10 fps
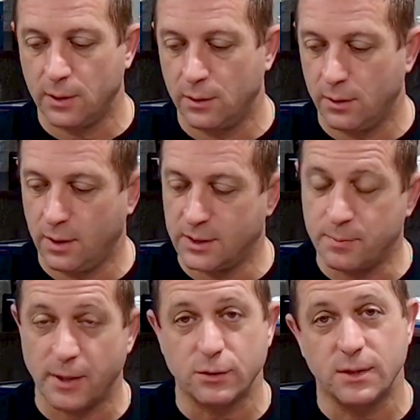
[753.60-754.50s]
the
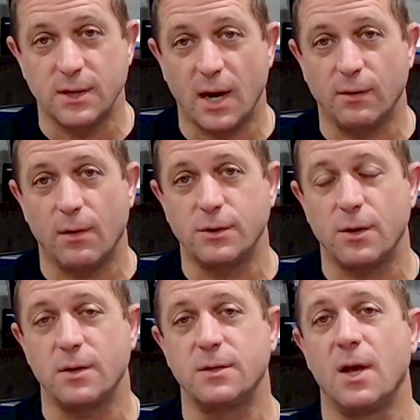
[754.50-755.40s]
specialty dining
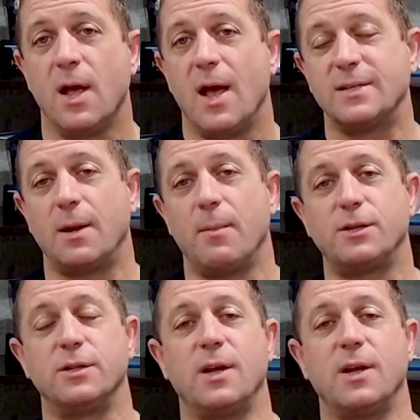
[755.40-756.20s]
restaurants. As I mentioned,